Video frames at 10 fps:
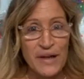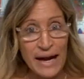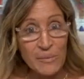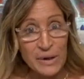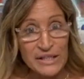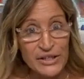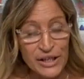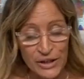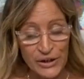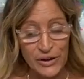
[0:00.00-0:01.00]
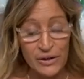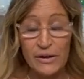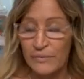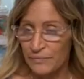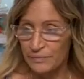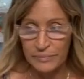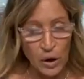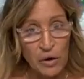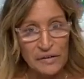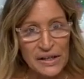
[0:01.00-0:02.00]
for that one to cure
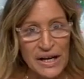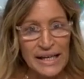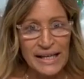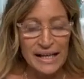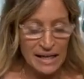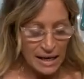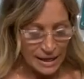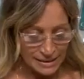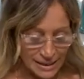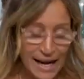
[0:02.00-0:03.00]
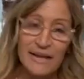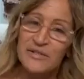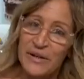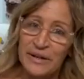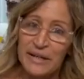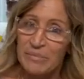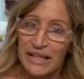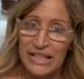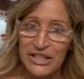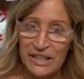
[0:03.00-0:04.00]
overnight. And today I was very
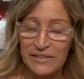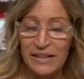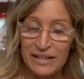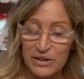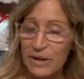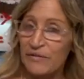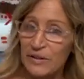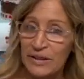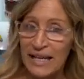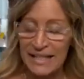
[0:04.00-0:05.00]
impatient. So I filled the